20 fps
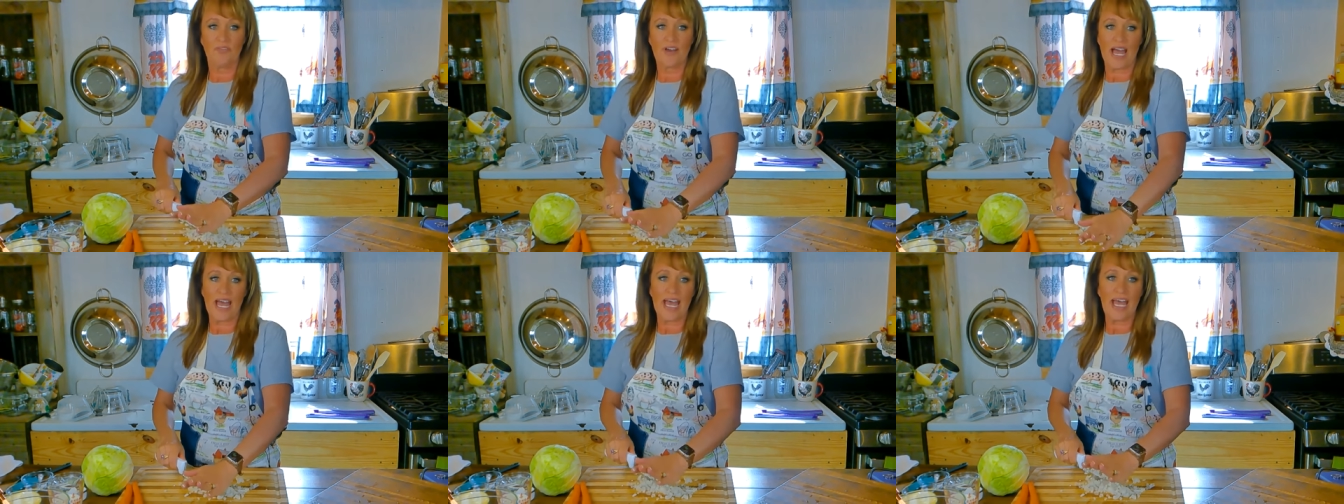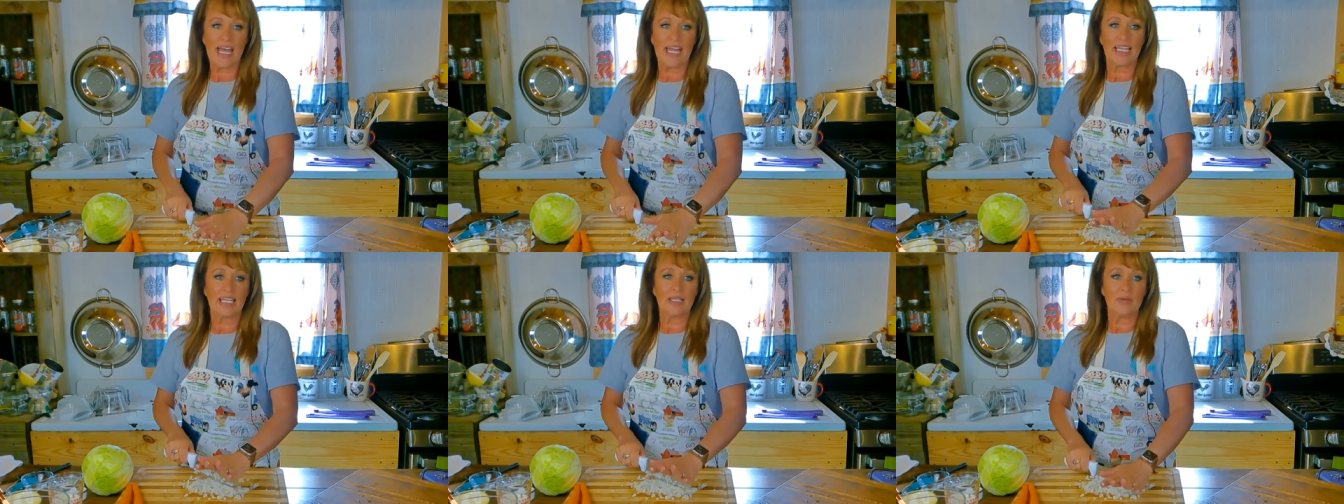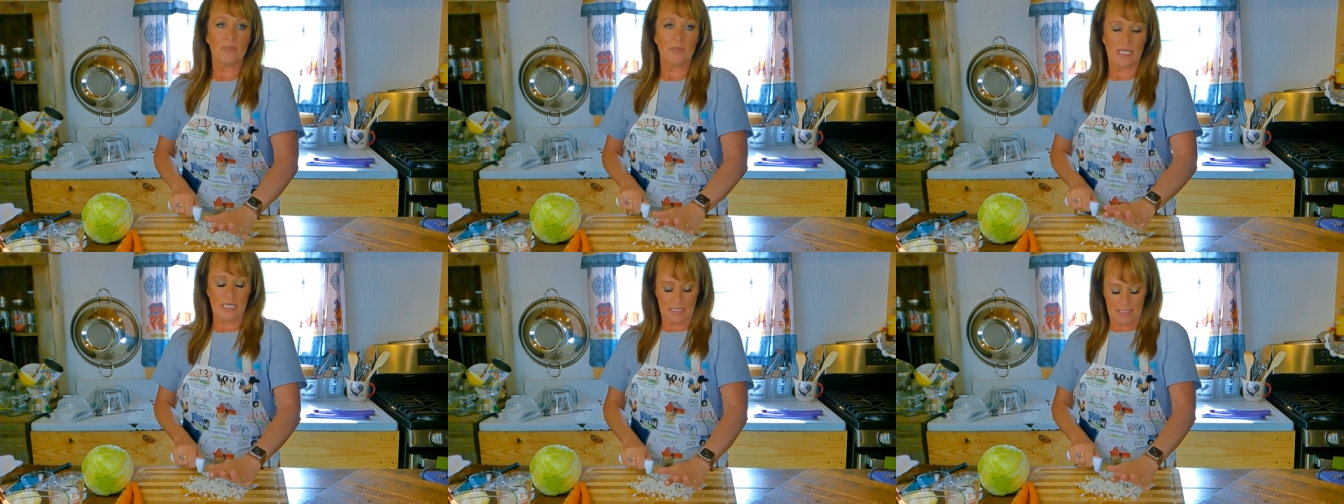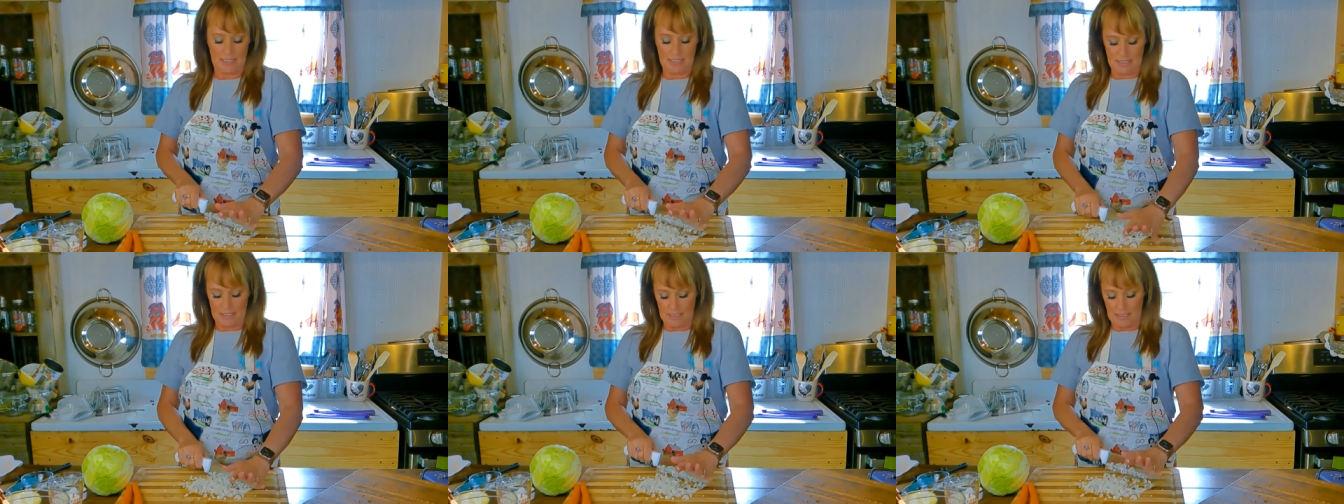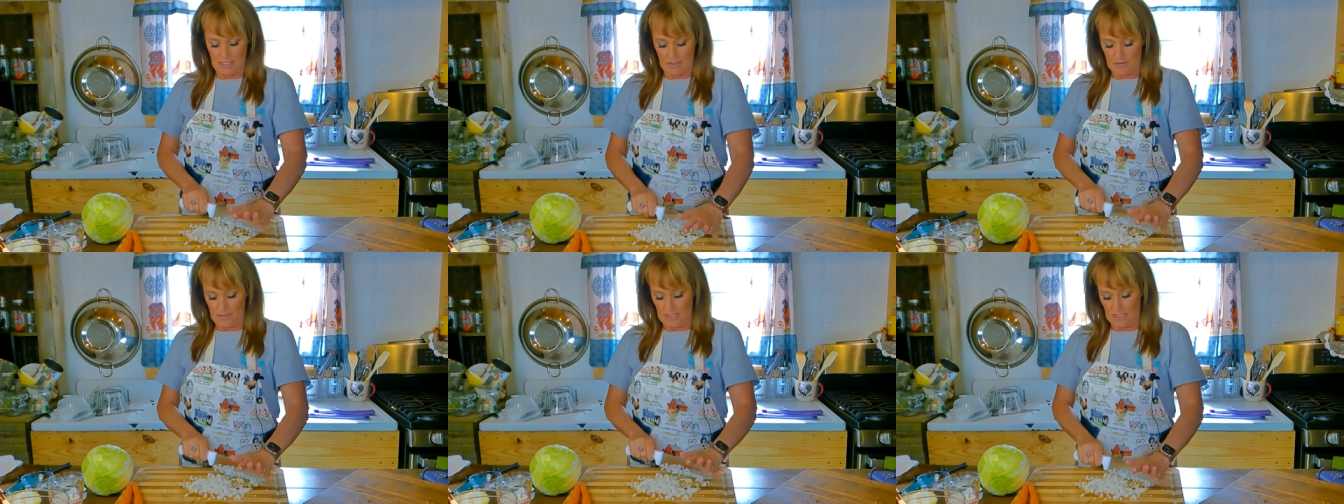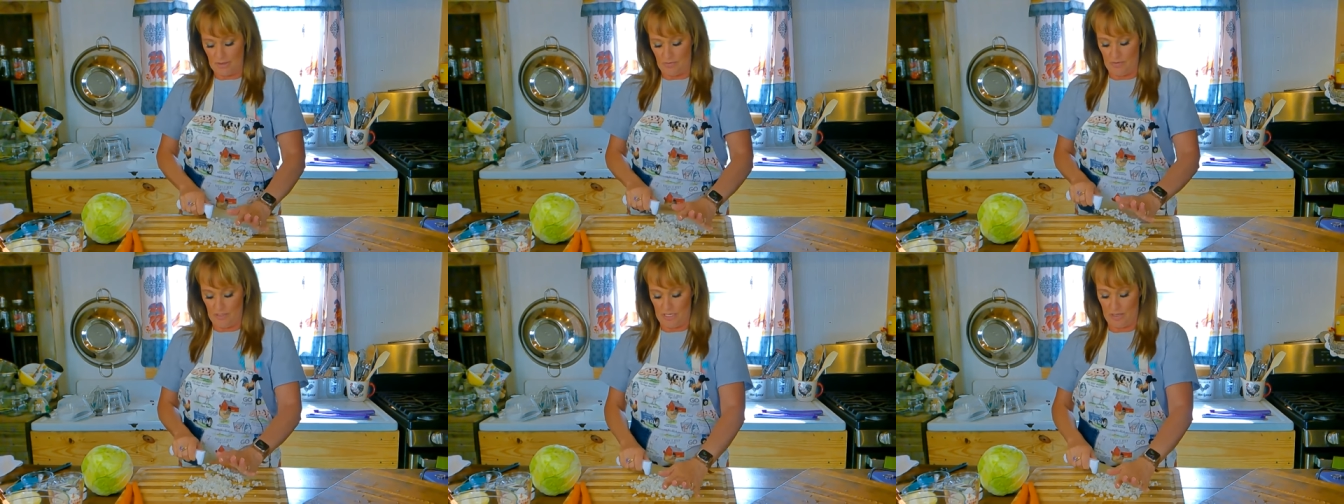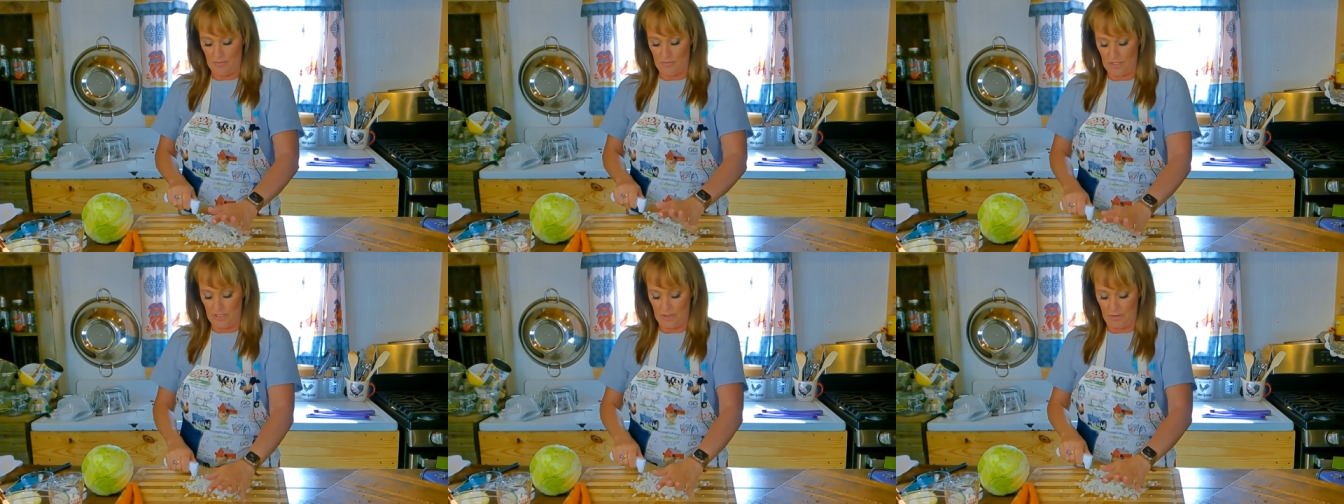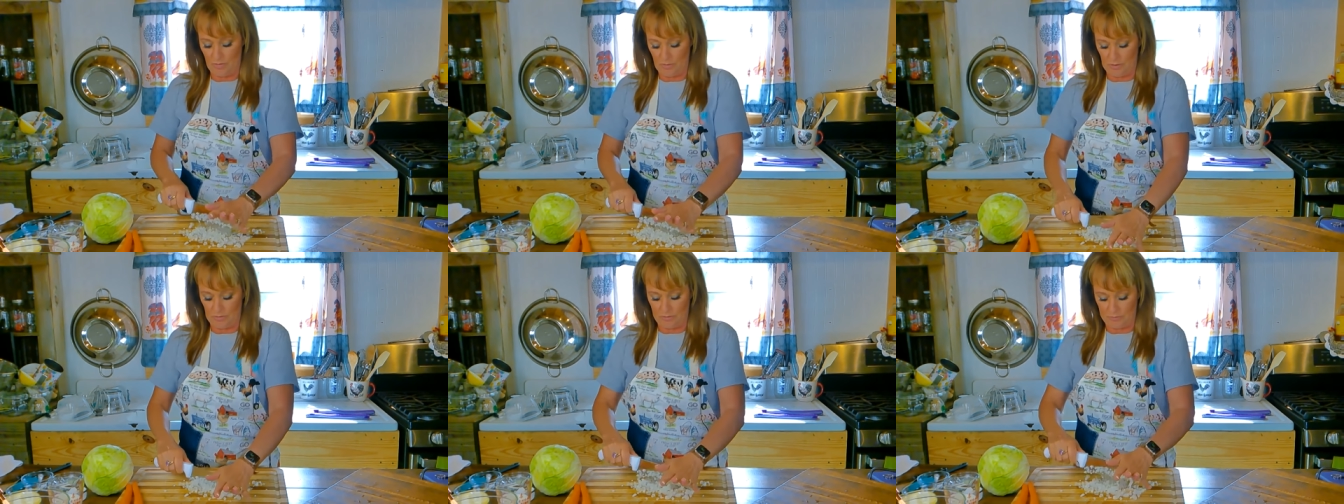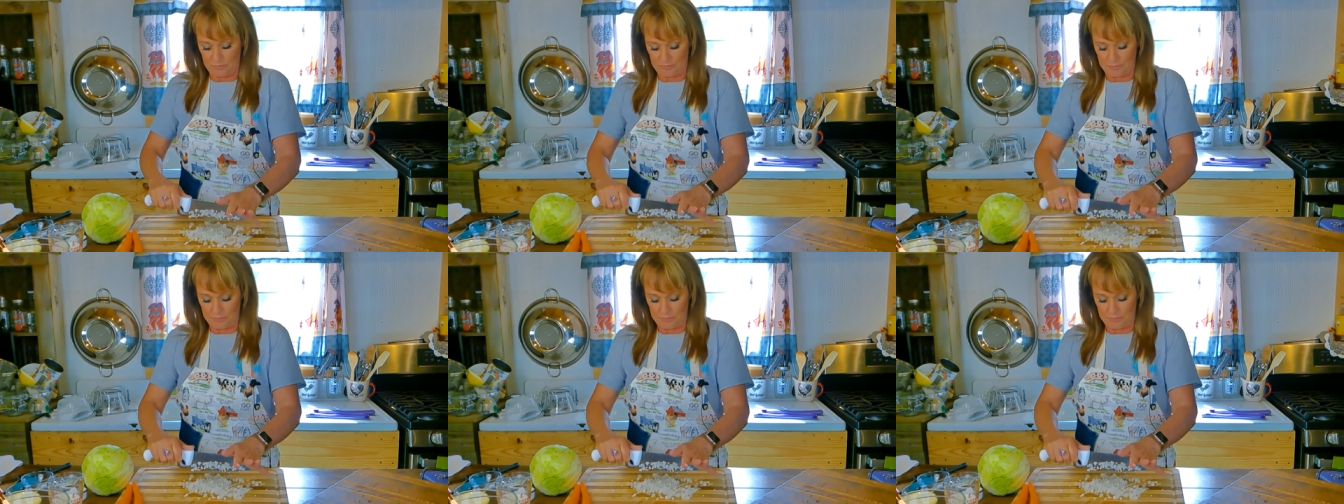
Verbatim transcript: Finely mincing. Y'all see what I'm doing.